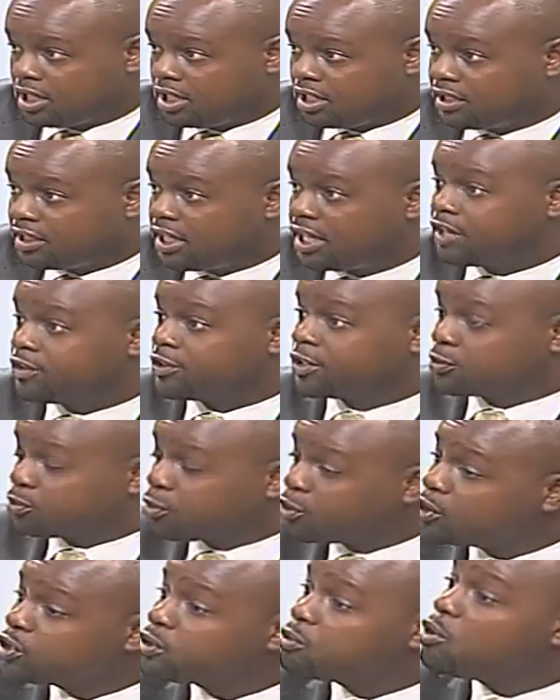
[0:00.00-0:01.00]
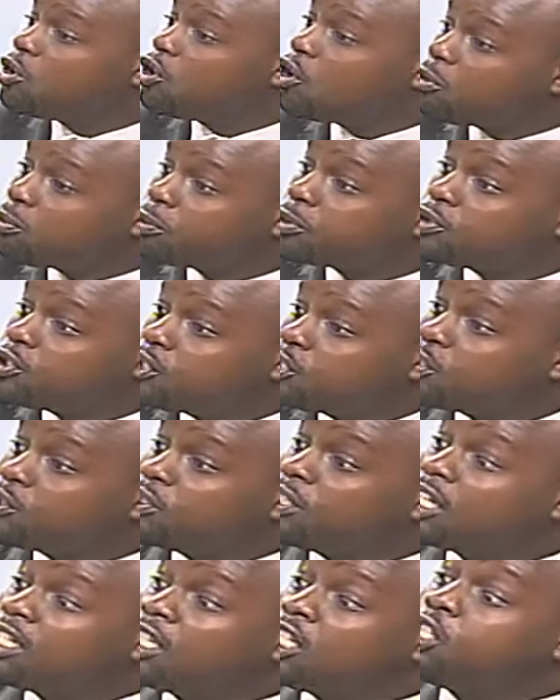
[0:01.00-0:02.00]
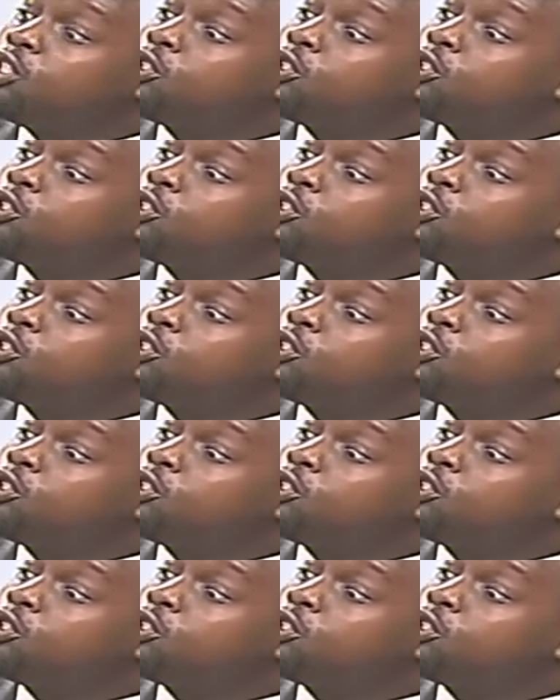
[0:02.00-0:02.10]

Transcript: the responsible opposition that it